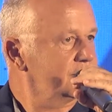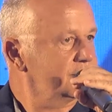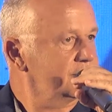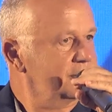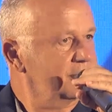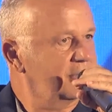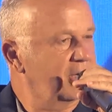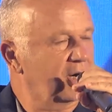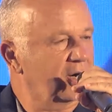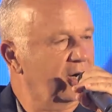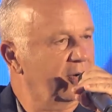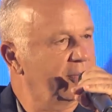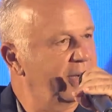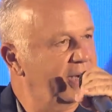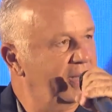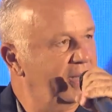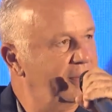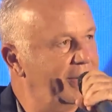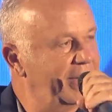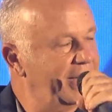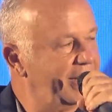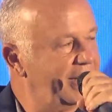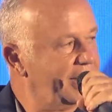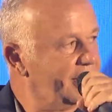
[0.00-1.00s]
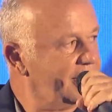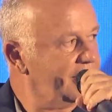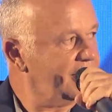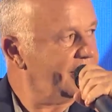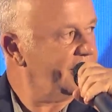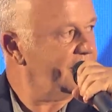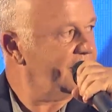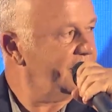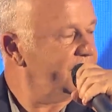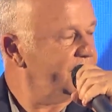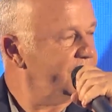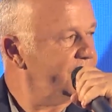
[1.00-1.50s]
got our money back
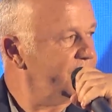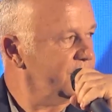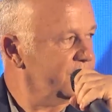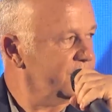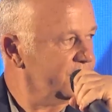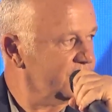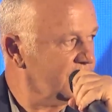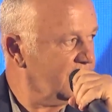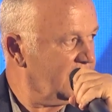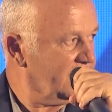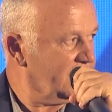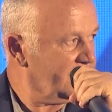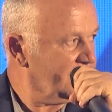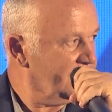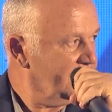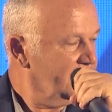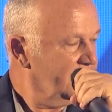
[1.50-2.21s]
for the stock.